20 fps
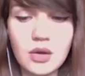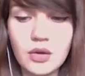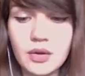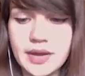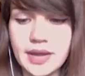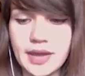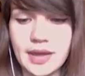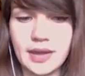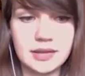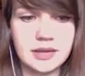
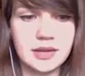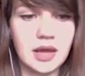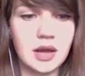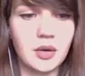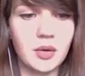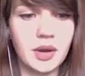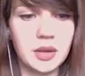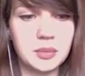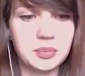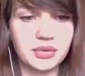Okay,
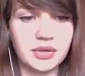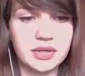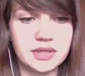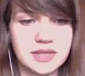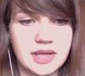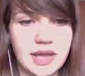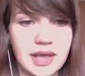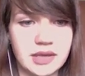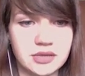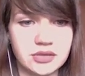now I
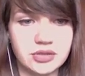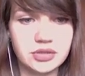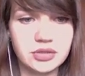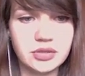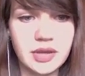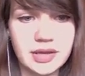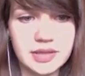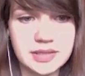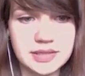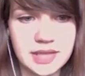press
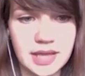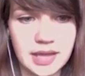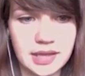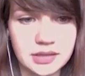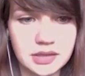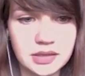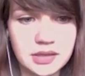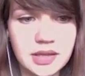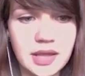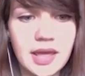Enter, I
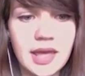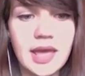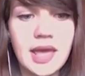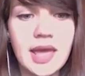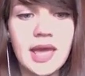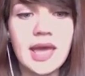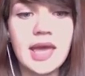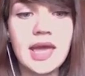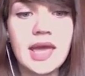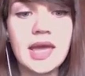send it.
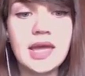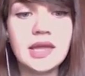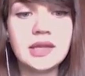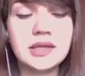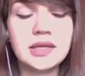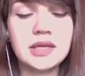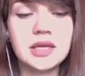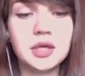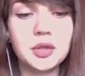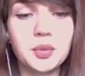
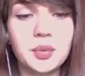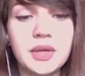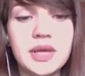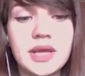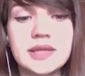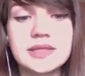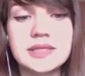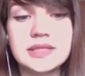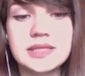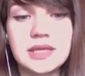And here we
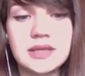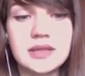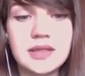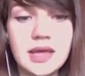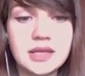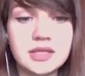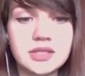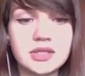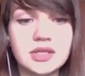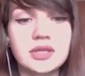can see
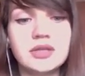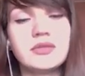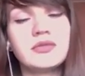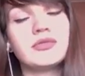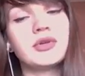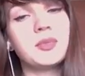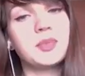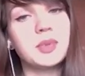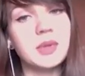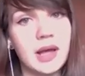that
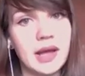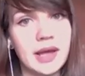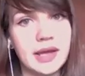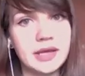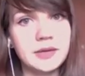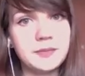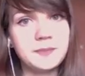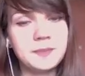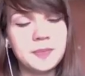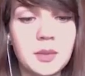in
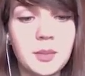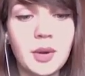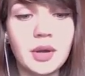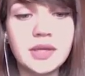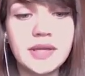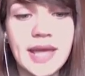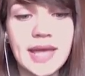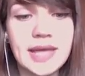reply, the bot